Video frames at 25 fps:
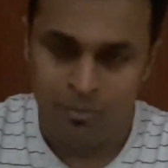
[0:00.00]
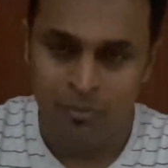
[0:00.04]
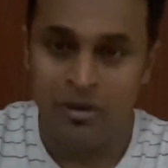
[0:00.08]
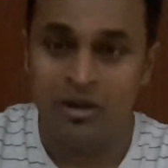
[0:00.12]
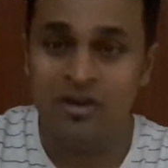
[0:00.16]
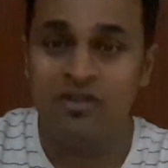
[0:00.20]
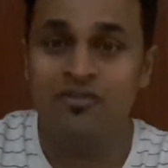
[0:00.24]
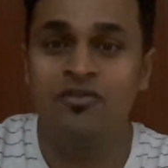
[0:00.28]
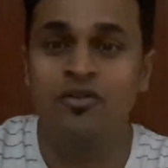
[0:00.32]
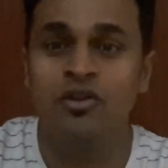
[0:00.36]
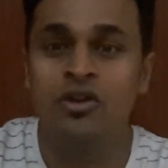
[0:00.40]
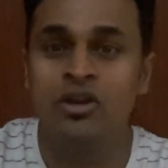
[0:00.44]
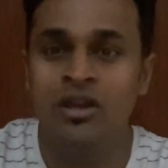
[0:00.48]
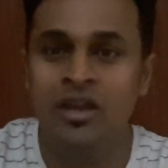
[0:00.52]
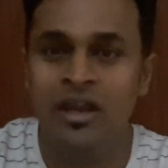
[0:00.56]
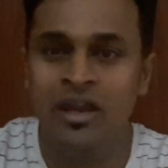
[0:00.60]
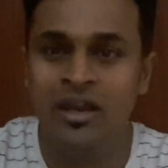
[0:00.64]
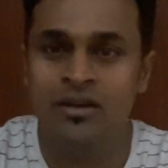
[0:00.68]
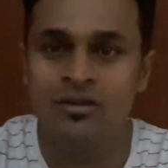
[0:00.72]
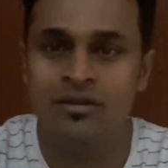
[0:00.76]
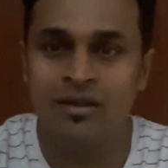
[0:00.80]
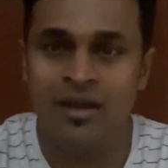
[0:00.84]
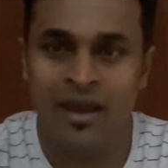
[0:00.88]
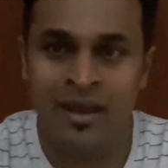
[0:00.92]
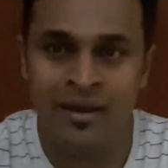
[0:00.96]
But if you
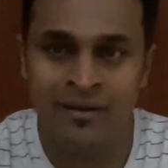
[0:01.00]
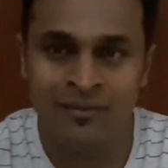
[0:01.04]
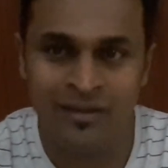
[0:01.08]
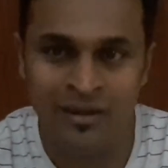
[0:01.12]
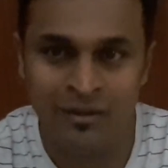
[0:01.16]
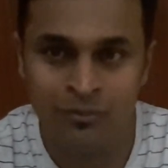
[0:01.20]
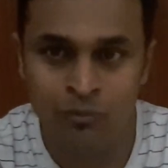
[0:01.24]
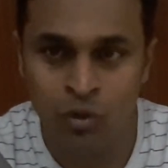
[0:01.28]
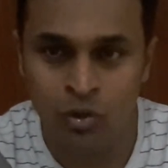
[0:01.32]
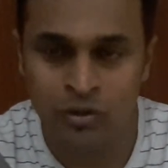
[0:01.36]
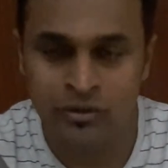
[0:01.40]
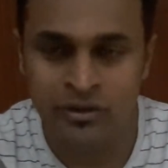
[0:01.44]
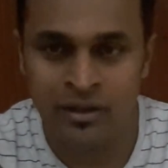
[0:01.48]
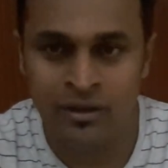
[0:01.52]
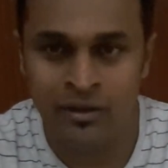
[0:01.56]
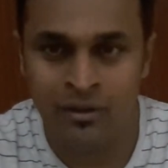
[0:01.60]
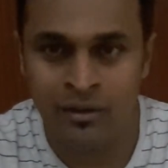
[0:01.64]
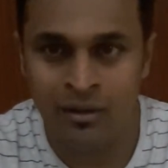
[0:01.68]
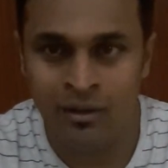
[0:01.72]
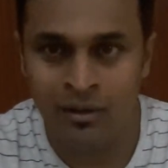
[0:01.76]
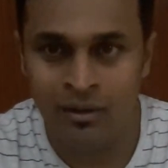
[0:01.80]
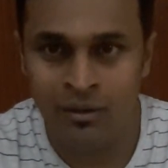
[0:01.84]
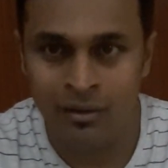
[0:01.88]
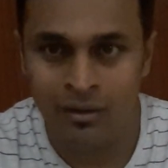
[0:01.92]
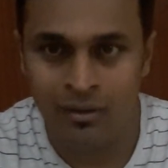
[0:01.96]
need anything more
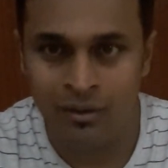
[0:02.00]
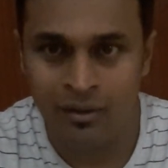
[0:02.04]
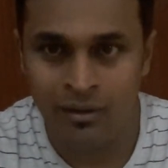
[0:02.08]
than